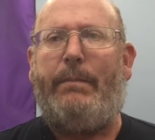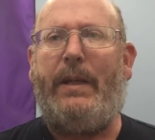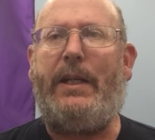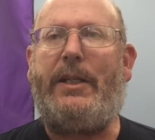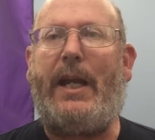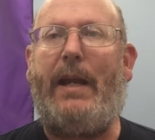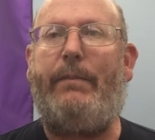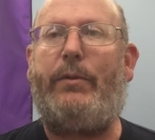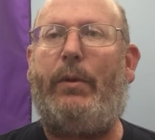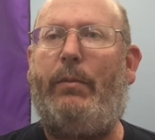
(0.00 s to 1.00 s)
Many
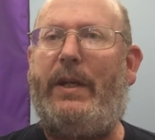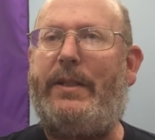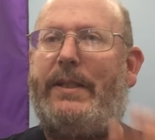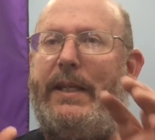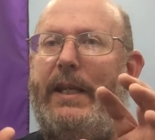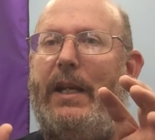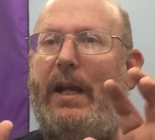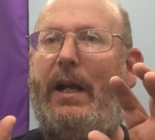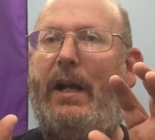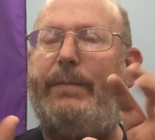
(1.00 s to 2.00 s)
times when we see
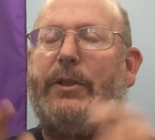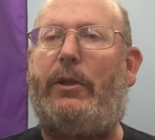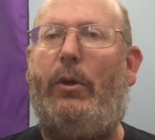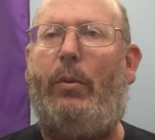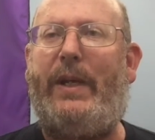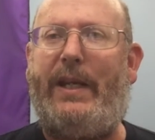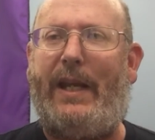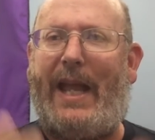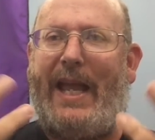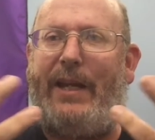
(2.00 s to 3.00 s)
an obstacle, we
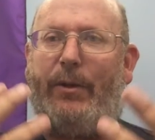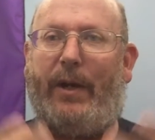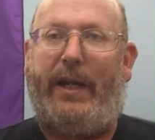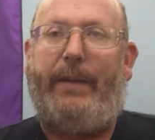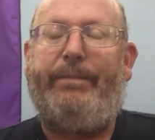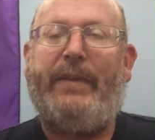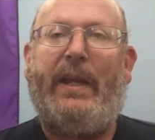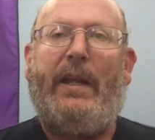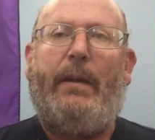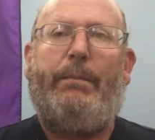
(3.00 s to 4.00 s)
get angry.
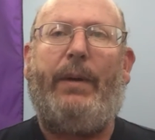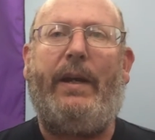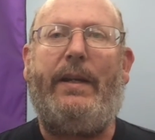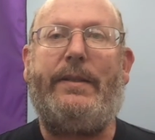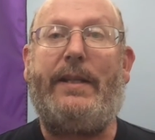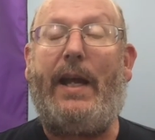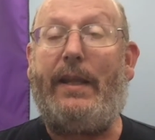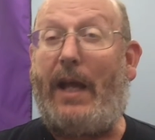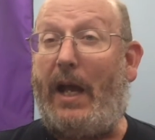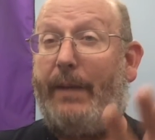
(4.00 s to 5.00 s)
But it's
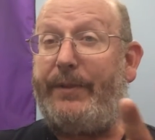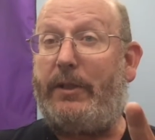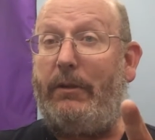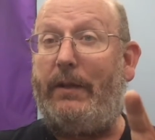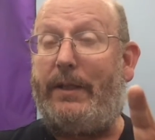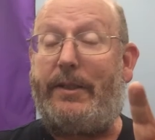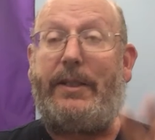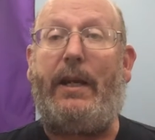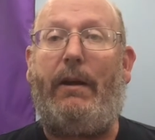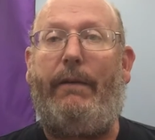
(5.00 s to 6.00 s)
not the obstacle
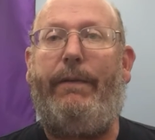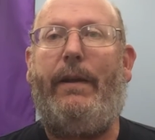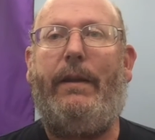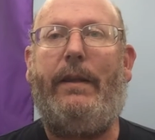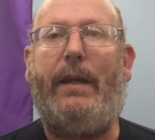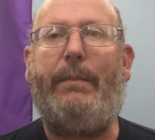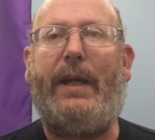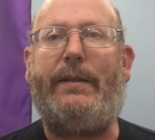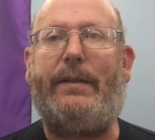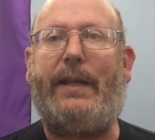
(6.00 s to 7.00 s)
itself that
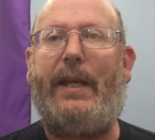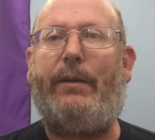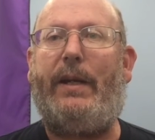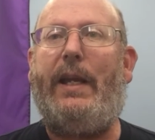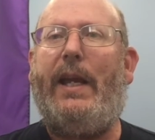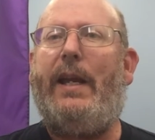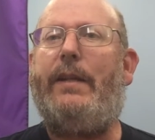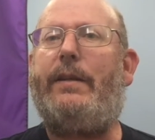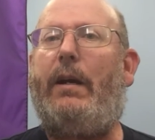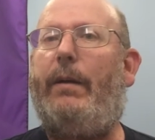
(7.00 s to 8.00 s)
makes us angry.
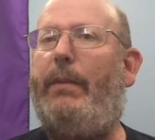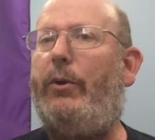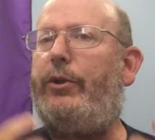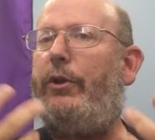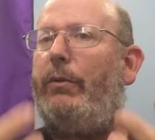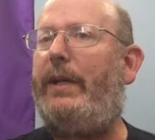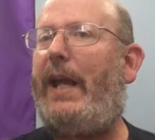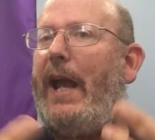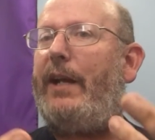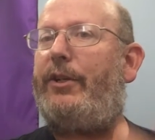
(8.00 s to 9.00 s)
It's our emotional
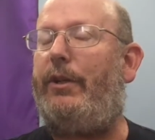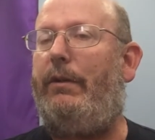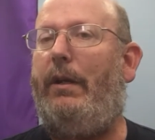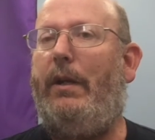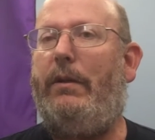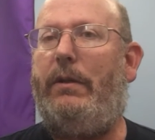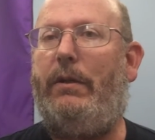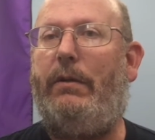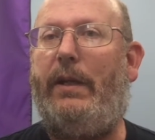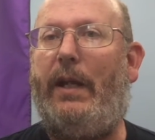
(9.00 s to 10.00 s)
reaction
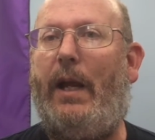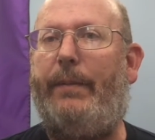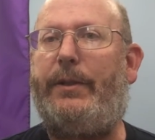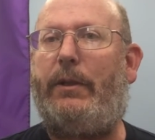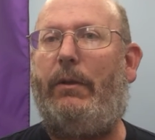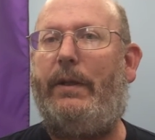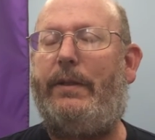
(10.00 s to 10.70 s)
to the obstacle.